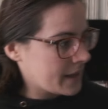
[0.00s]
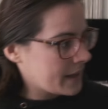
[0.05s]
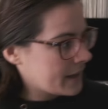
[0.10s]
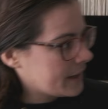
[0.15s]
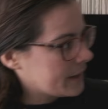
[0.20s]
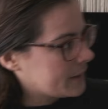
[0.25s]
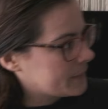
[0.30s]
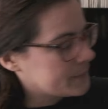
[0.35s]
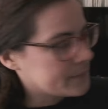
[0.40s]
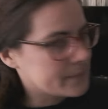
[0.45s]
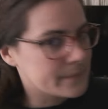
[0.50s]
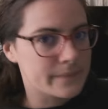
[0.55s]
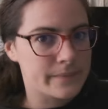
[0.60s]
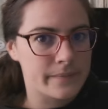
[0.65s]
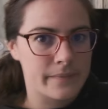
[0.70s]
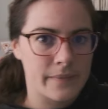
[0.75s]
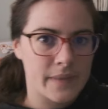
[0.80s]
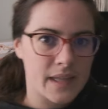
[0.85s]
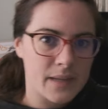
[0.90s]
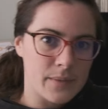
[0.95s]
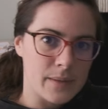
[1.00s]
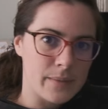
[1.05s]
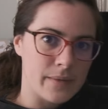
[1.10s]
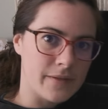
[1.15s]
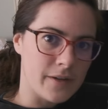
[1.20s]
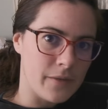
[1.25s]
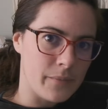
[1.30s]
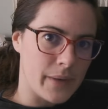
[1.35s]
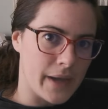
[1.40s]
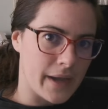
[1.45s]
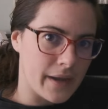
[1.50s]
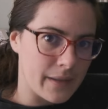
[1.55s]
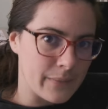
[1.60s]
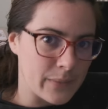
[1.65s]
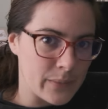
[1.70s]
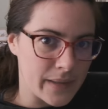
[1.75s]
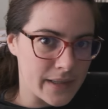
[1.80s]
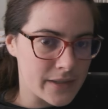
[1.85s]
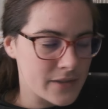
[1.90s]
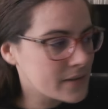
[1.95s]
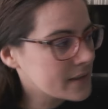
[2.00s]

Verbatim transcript: Um, maybe if I back up a bit.